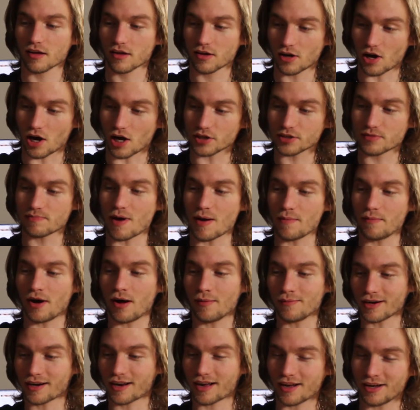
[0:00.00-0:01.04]
Calls my
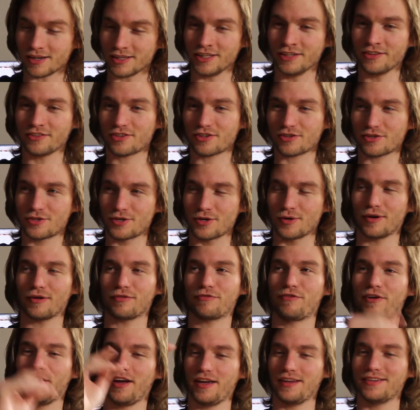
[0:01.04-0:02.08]
mom a cunt to her
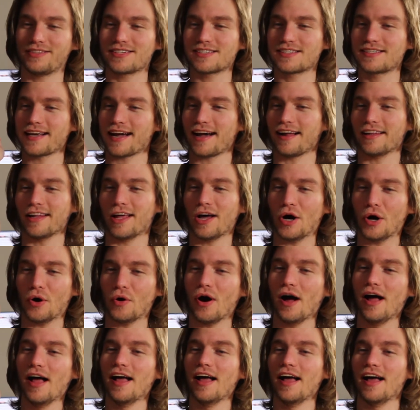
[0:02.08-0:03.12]
face. Tello
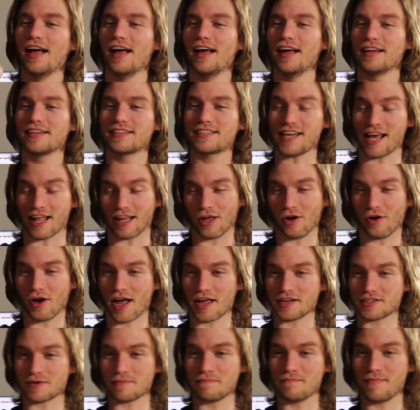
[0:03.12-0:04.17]
has a